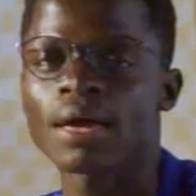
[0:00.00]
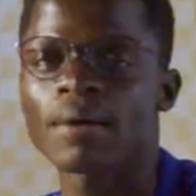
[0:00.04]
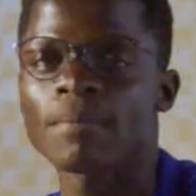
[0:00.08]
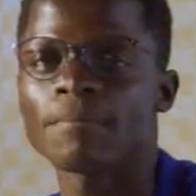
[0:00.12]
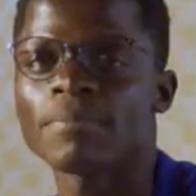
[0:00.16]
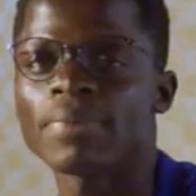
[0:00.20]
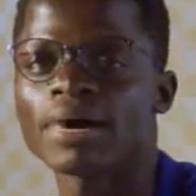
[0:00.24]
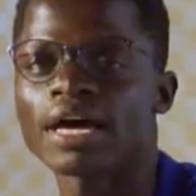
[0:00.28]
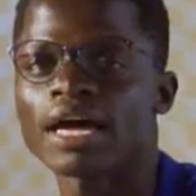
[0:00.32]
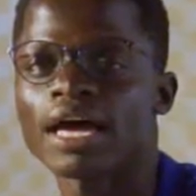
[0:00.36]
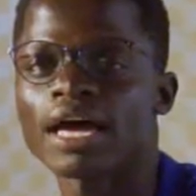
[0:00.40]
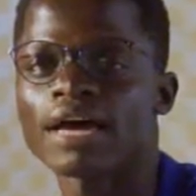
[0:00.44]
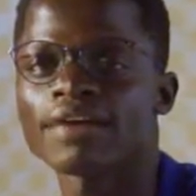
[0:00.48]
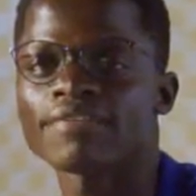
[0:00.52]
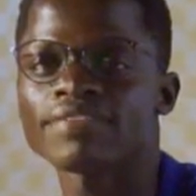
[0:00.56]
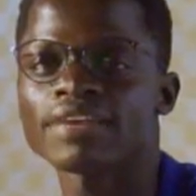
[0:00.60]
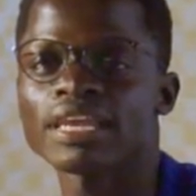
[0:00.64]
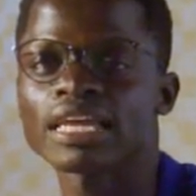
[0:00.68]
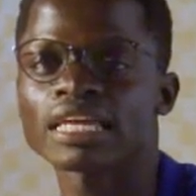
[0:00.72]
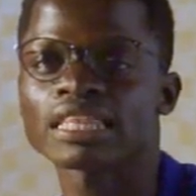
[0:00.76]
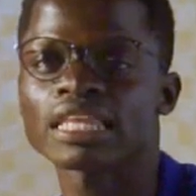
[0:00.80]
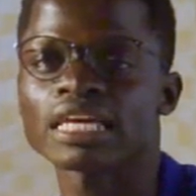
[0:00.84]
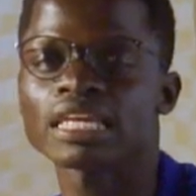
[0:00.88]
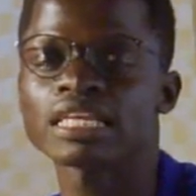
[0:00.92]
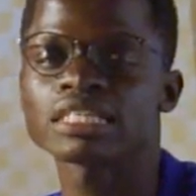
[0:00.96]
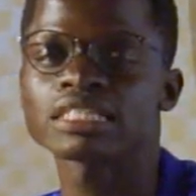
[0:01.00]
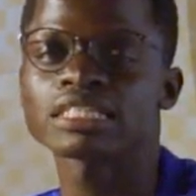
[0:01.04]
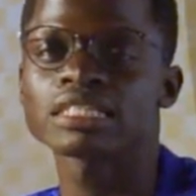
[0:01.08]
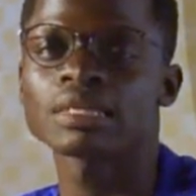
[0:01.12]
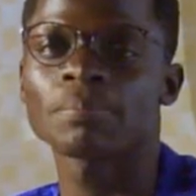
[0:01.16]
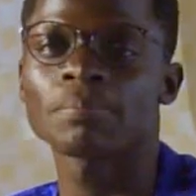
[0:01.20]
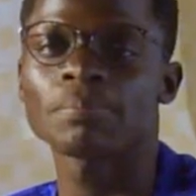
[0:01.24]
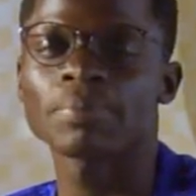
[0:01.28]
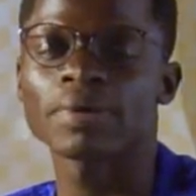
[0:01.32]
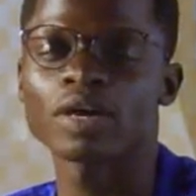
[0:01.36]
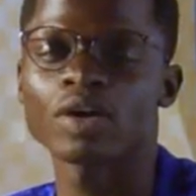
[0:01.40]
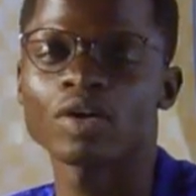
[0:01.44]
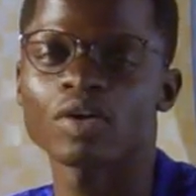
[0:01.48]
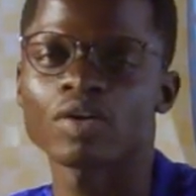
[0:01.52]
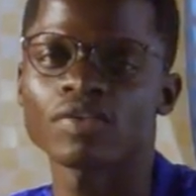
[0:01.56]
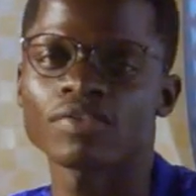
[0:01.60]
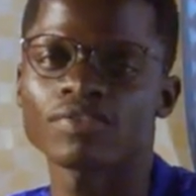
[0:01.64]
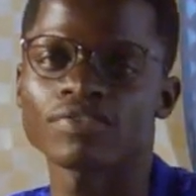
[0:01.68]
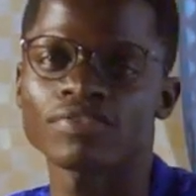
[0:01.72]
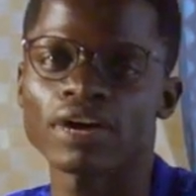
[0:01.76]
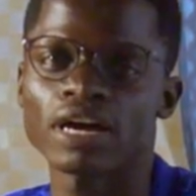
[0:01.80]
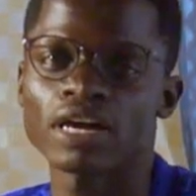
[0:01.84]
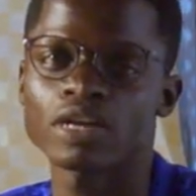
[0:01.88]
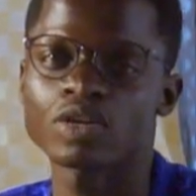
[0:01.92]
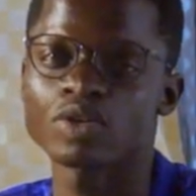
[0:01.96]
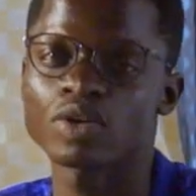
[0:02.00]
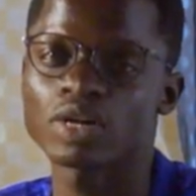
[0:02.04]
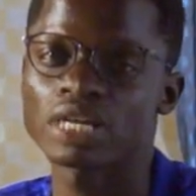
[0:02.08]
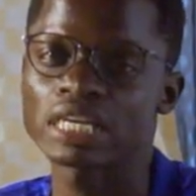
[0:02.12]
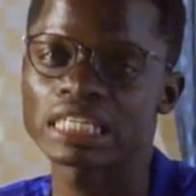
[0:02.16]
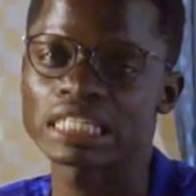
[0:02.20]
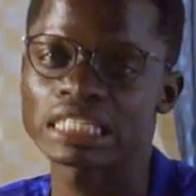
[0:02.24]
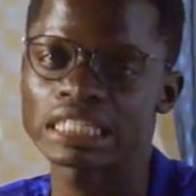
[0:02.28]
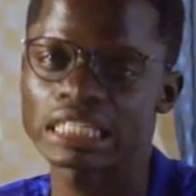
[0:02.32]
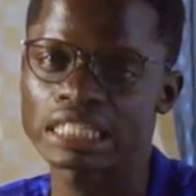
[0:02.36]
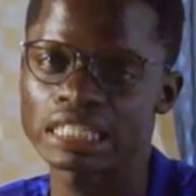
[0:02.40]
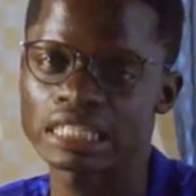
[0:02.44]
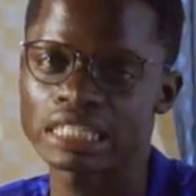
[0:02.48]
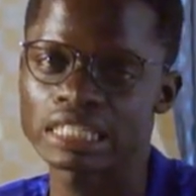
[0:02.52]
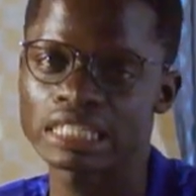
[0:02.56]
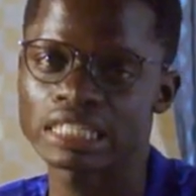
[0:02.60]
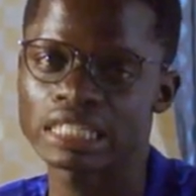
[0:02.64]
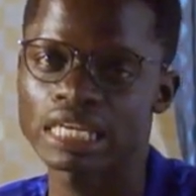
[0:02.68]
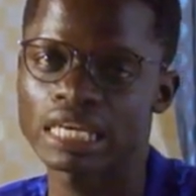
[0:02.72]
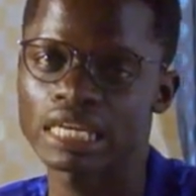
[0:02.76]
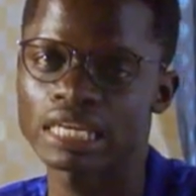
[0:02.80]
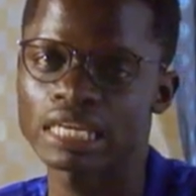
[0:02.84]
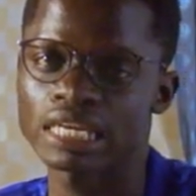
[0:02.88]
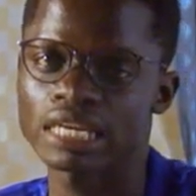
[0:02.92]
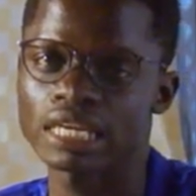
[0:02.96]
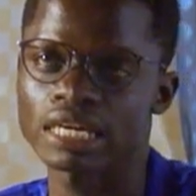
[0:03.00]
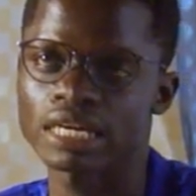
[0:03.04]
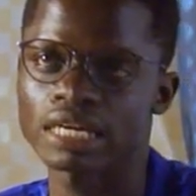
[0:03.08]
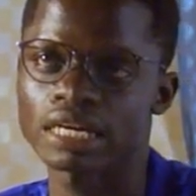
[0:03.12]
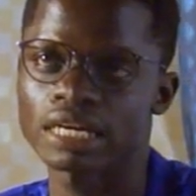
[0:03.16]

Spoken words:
but I feel like that is the peak of adolescence. And